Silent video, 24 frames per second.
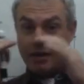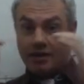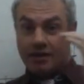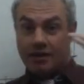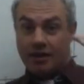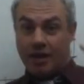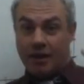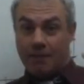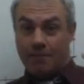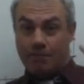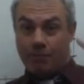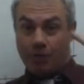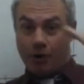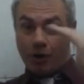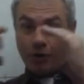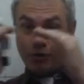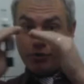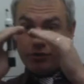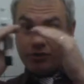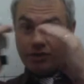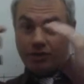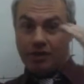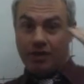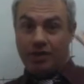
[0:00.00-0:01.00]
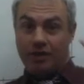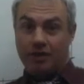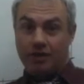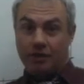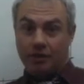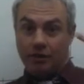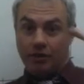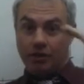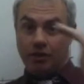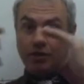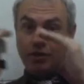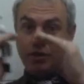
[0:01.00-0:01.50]
they both need to
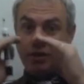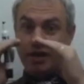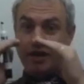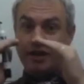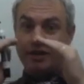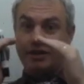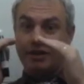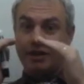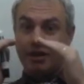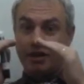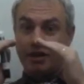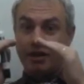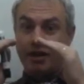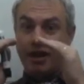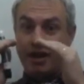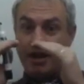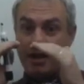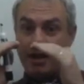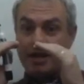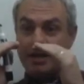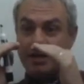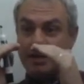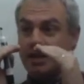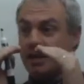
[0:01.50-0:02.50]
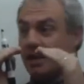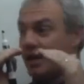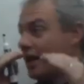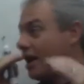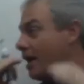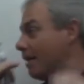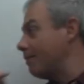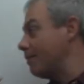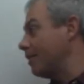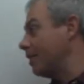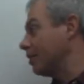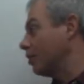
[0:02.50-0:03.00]
look like they're ending
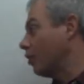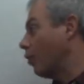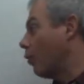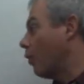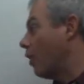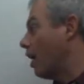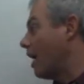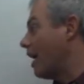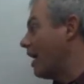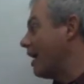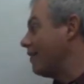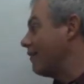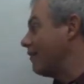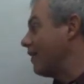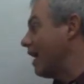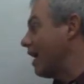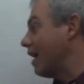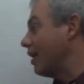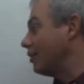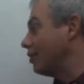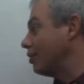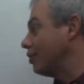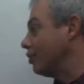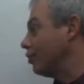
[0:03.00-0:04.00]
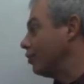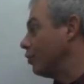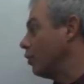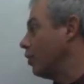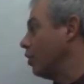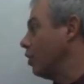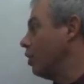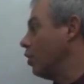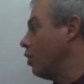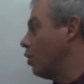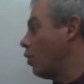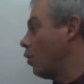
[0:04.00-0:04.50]
up at the y value
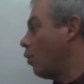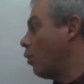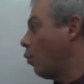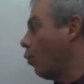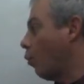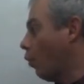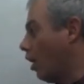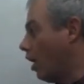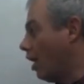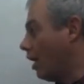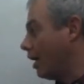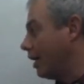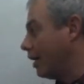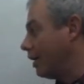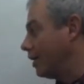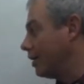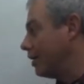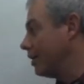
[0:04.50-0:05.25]
1.